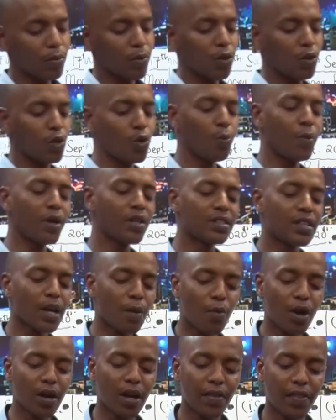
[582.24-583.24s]
you meet
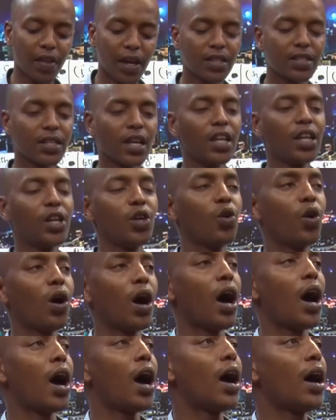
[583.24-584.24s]
someone and they're telling you,
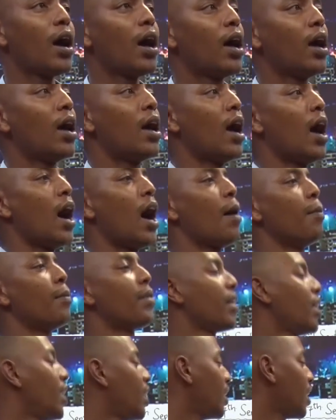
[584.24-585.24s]
I'm
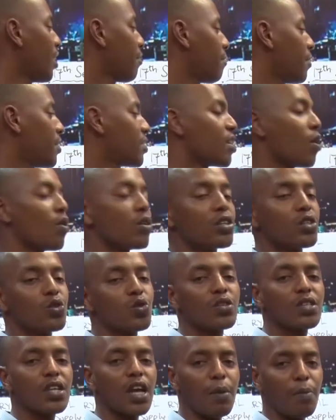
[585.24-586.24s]
really in a fix, I want to
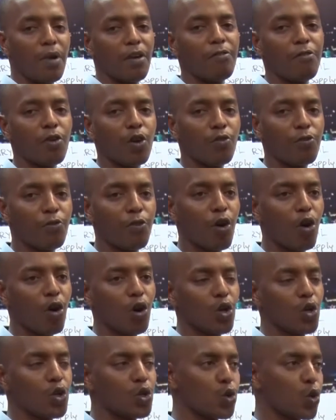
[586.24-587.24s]
sell my phone for
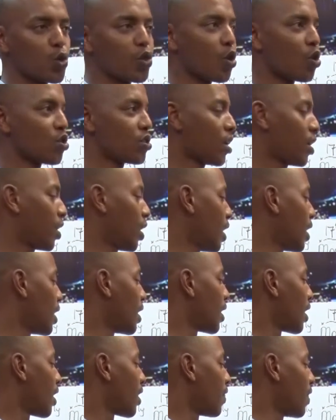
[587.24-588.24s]
2,000.
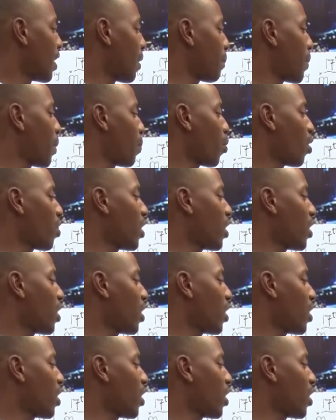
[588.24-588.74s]
There are people